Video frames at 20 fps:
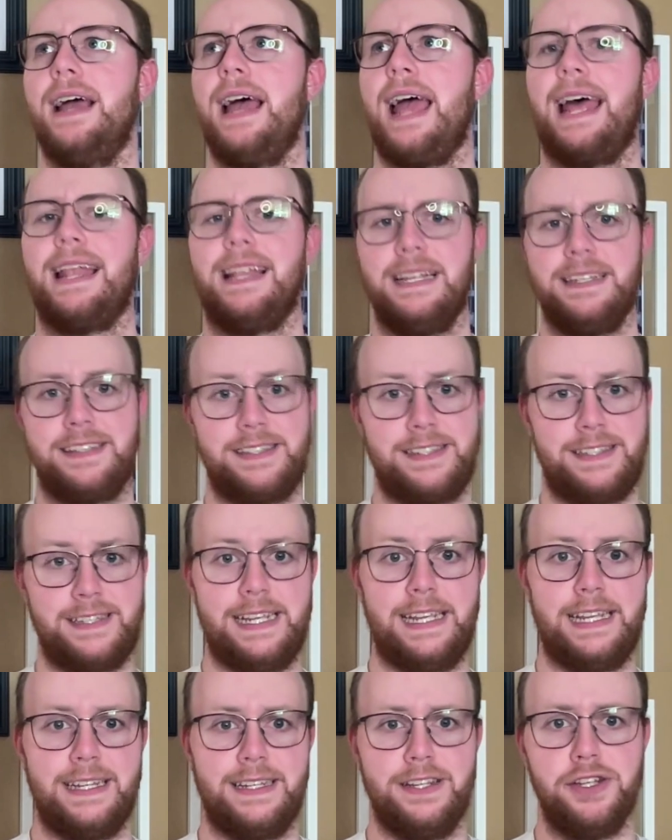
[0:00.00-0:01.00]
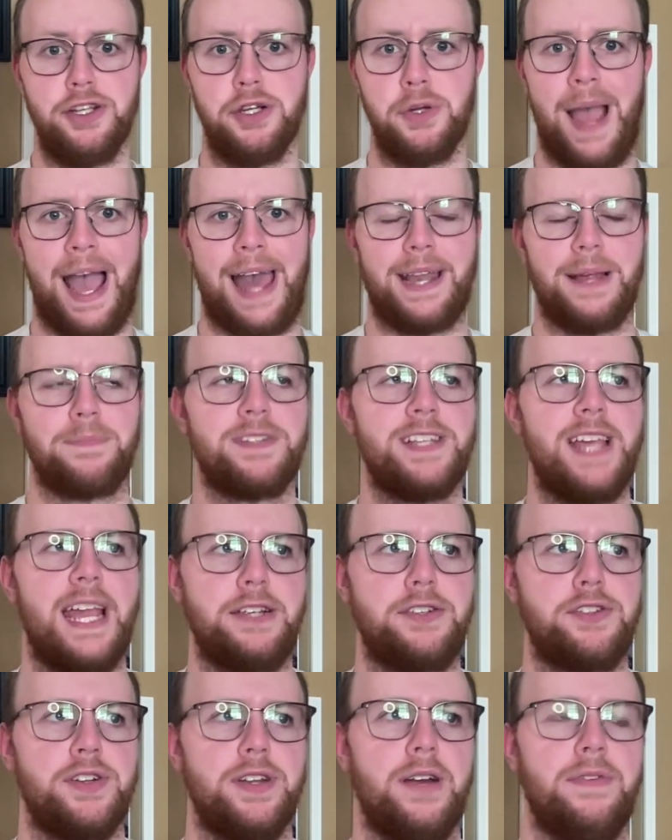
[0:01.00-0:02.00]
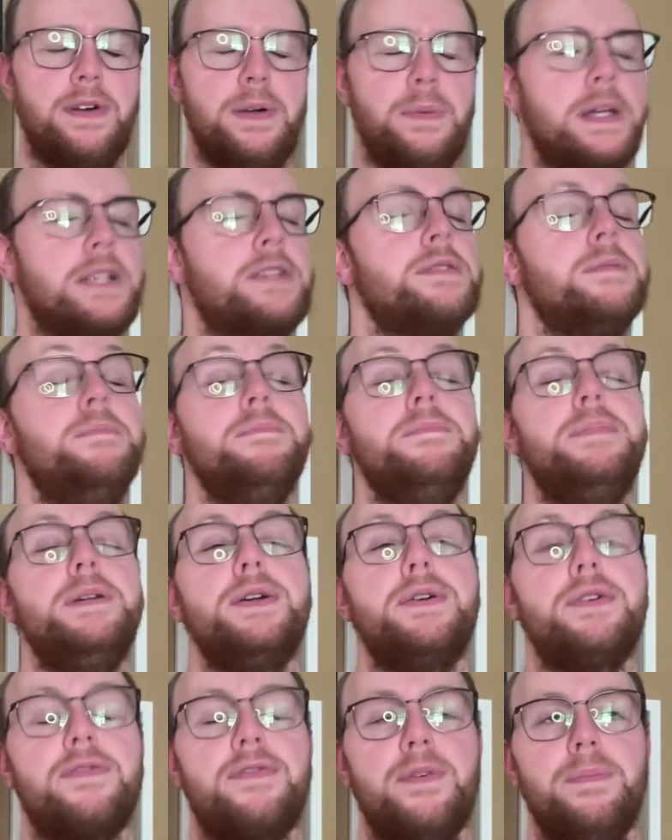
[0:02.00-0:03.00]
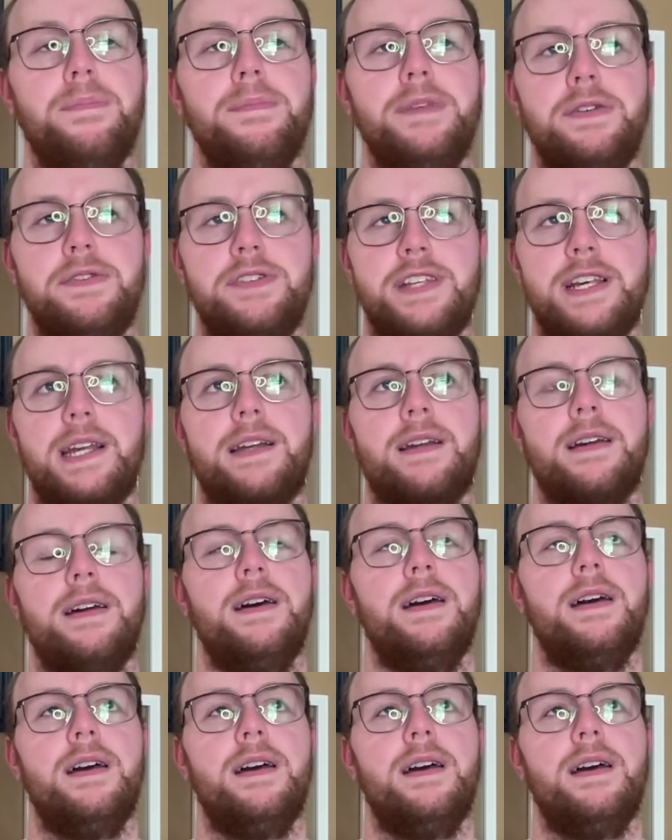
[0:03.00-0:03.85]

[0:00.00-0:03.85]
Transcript: and then see a new adaptation of it with some beautiful music,